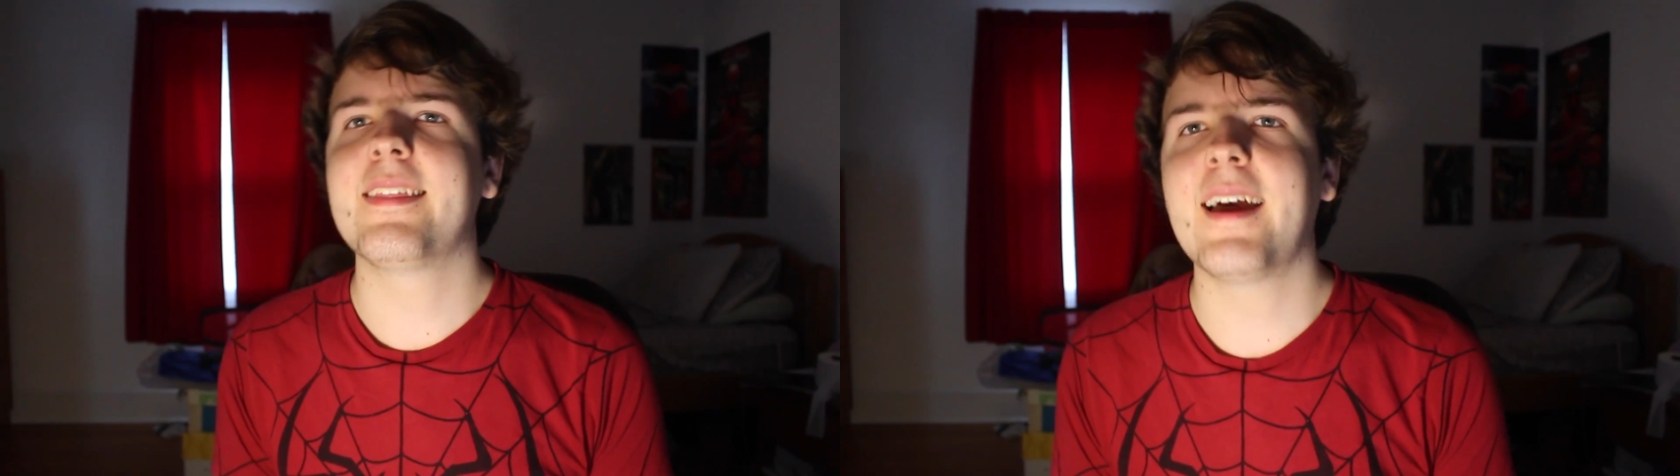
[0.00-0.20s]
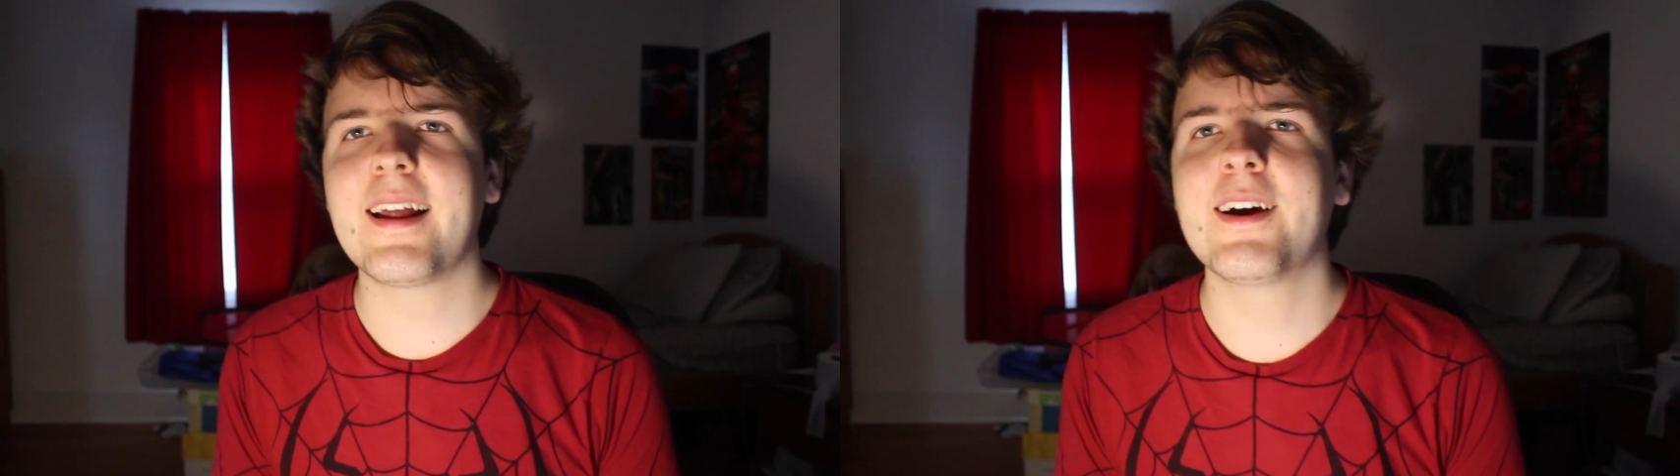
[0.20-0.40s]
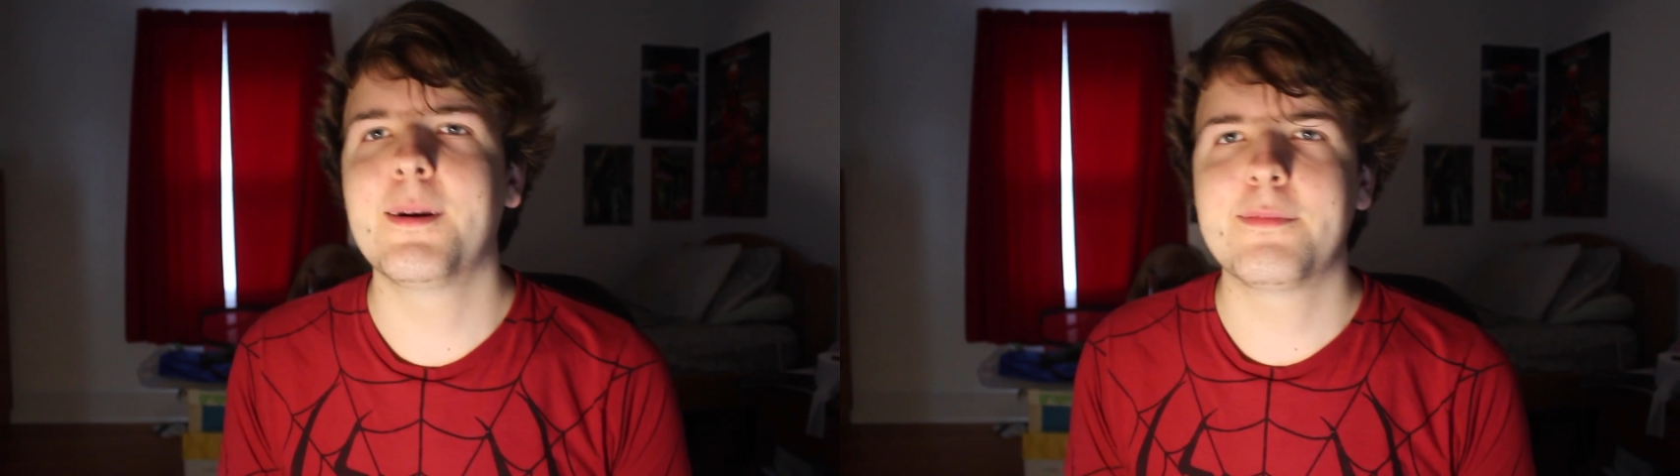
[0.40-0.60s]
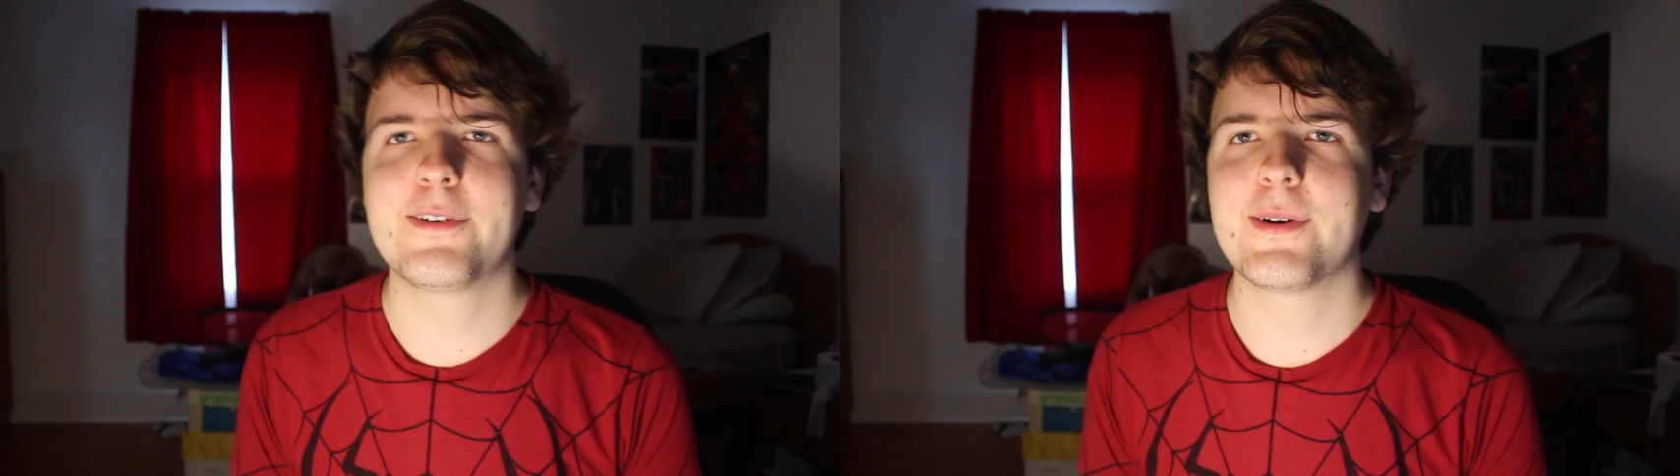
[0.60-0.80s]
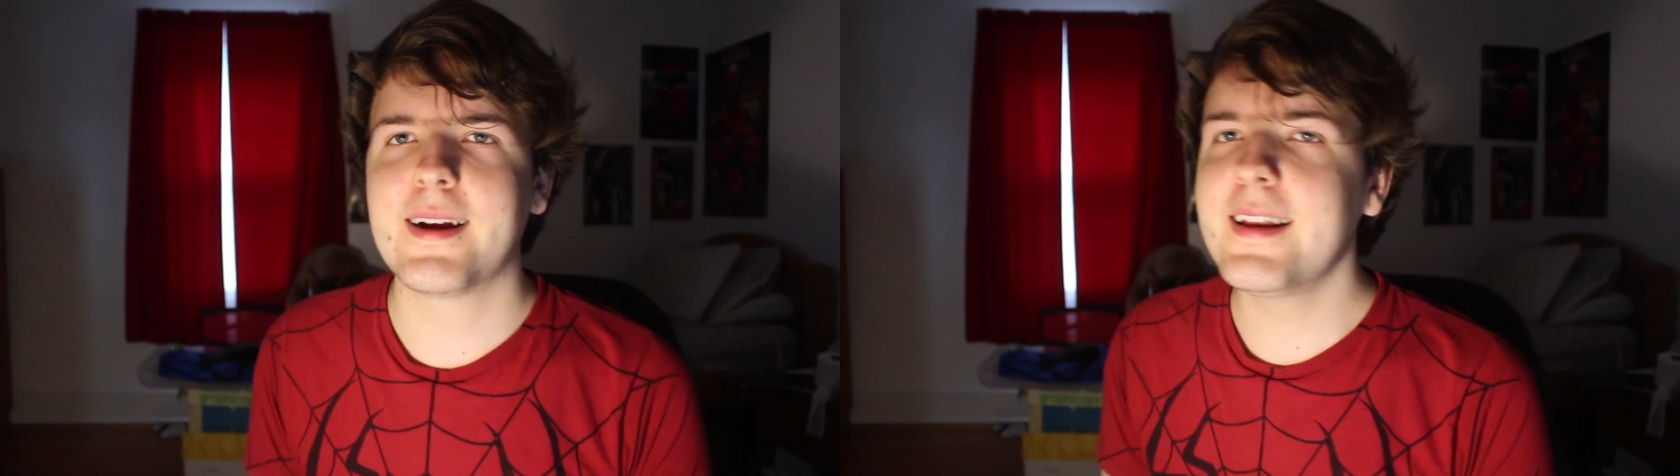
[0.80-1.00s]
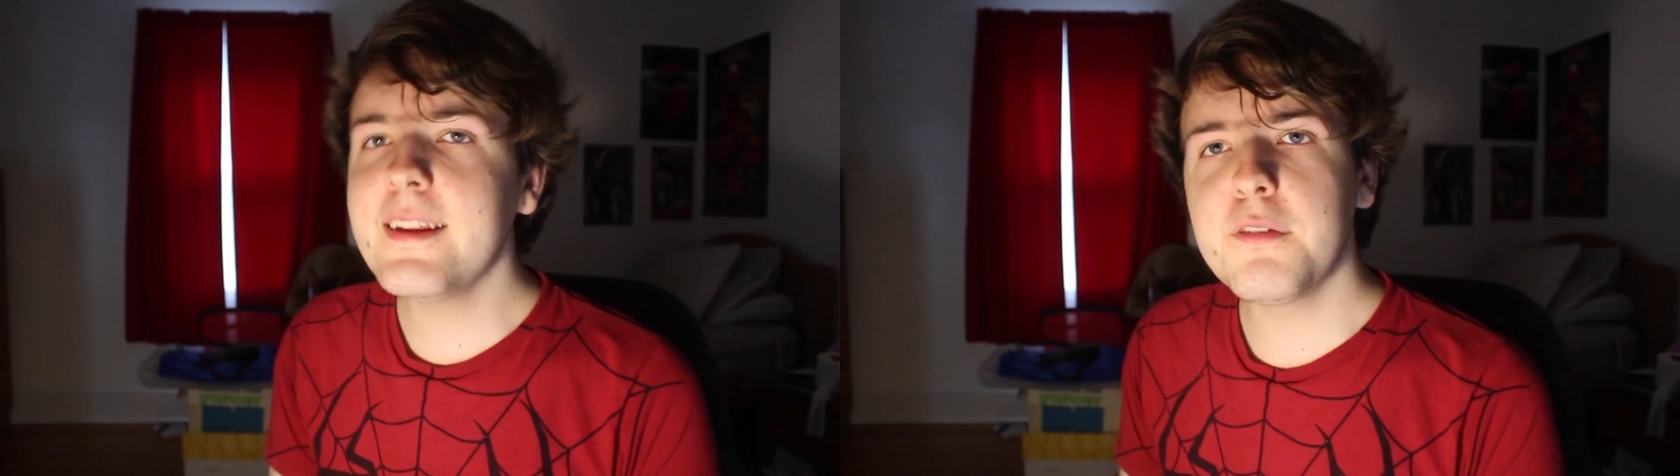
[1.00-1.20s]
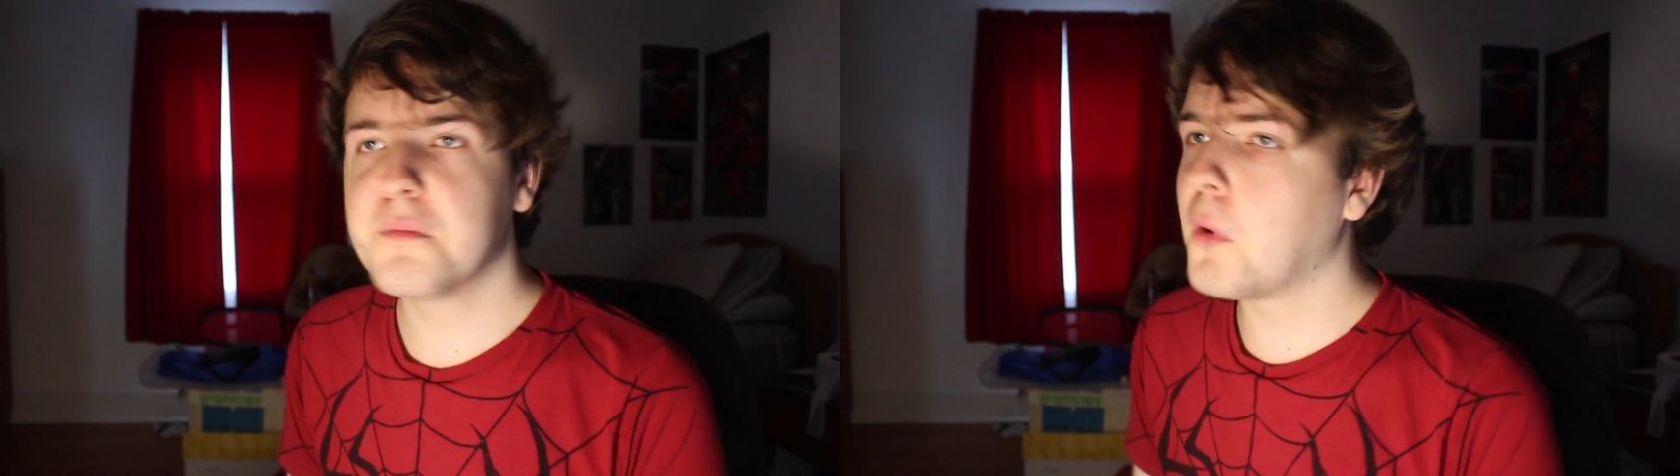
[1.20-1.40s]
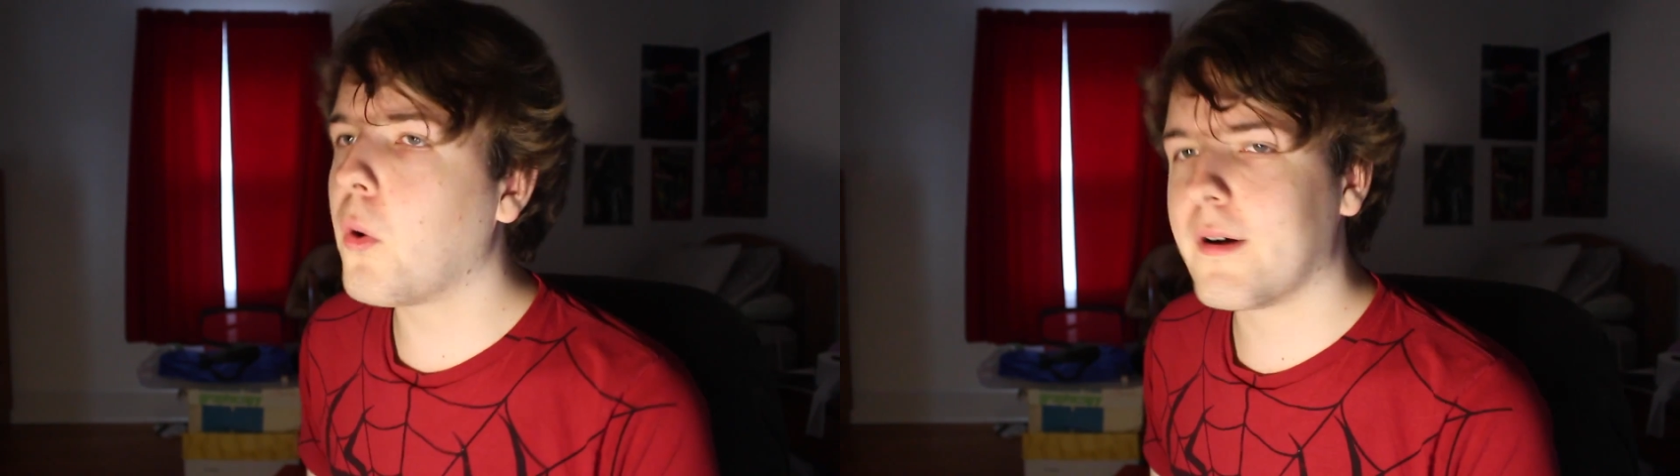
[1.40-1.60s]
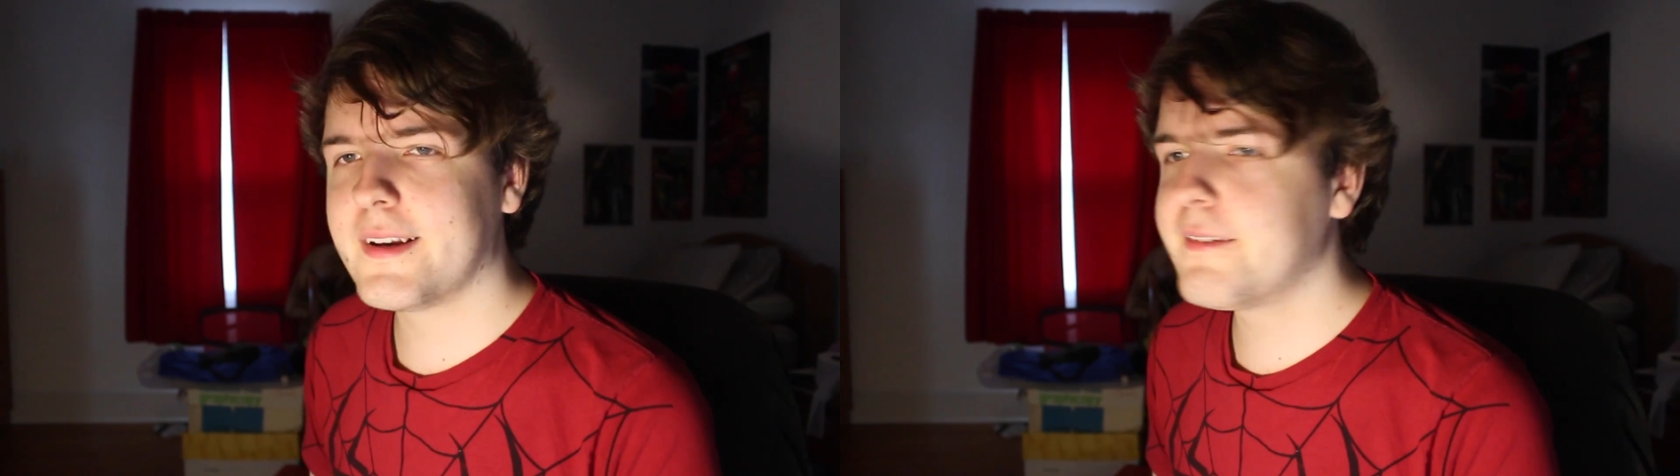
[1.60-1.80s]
that I hoped for, and even more